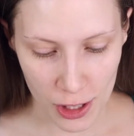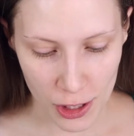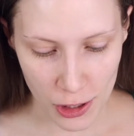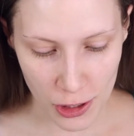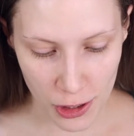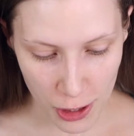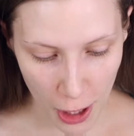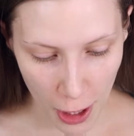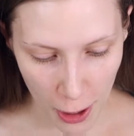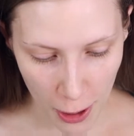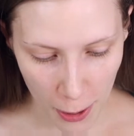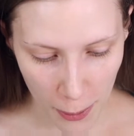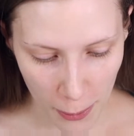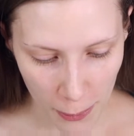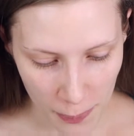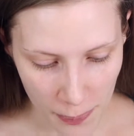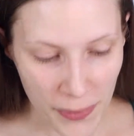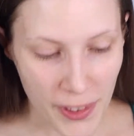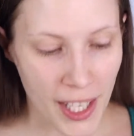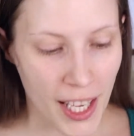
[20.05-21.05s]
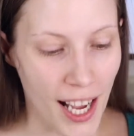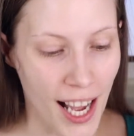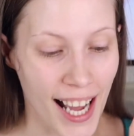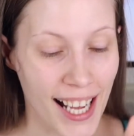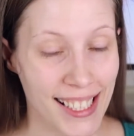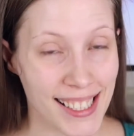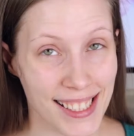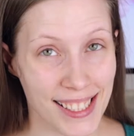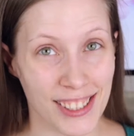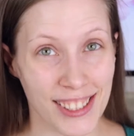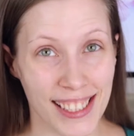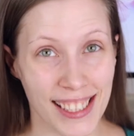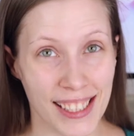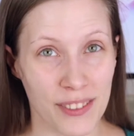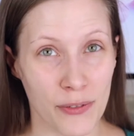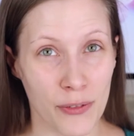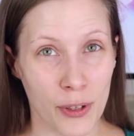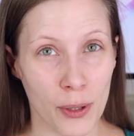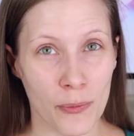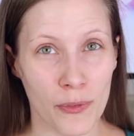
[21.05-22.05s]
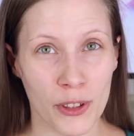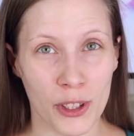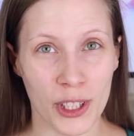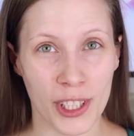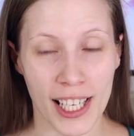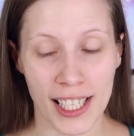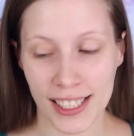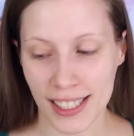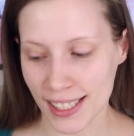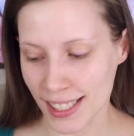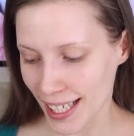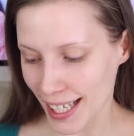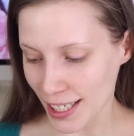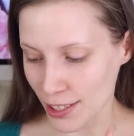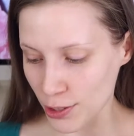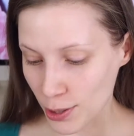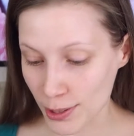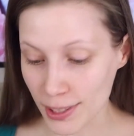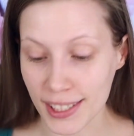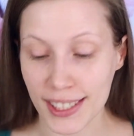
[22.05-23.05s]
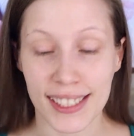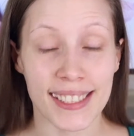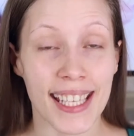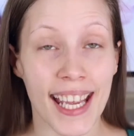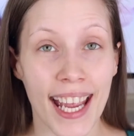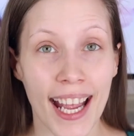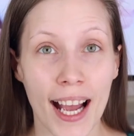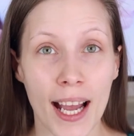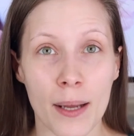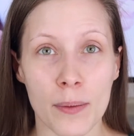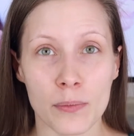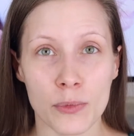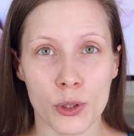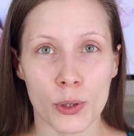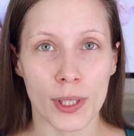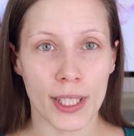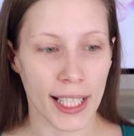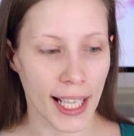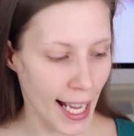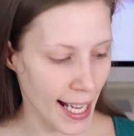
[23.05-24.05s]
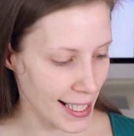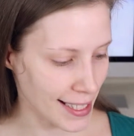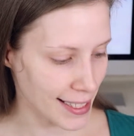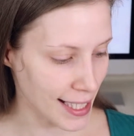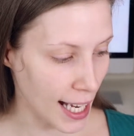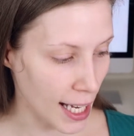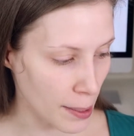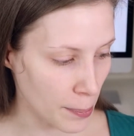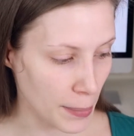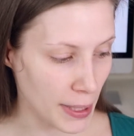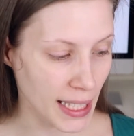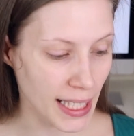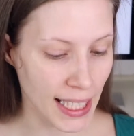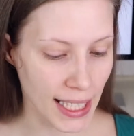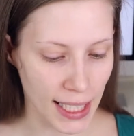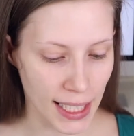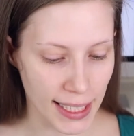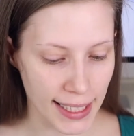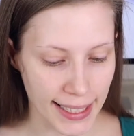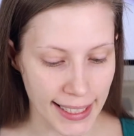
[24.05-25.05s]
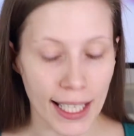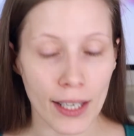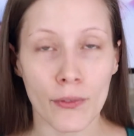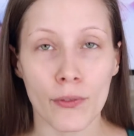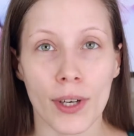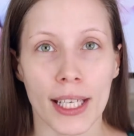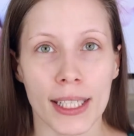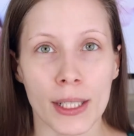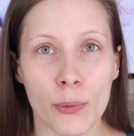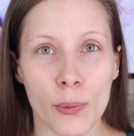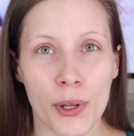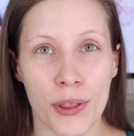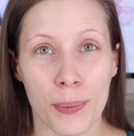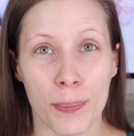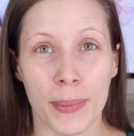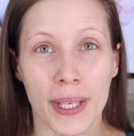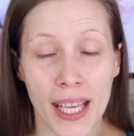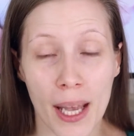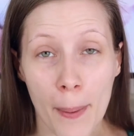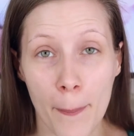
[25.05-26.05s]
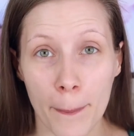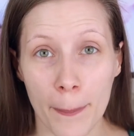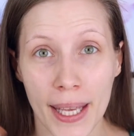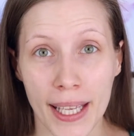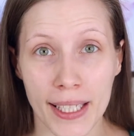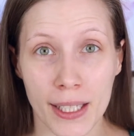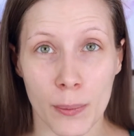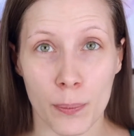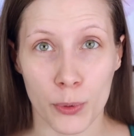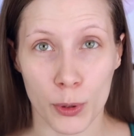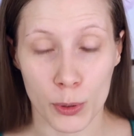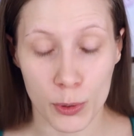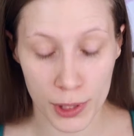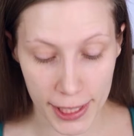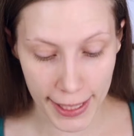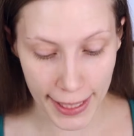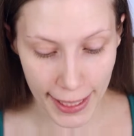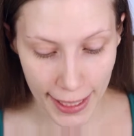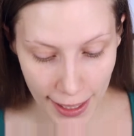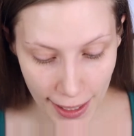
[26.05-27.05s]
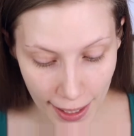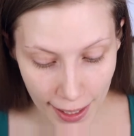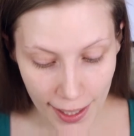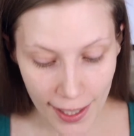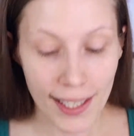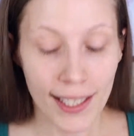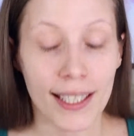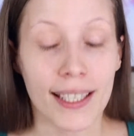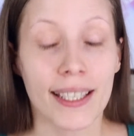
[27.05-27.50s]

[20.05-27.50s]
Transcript: So I still need to film for you guys today. So today I'm doing a 10 minute get ready with me makeup routine.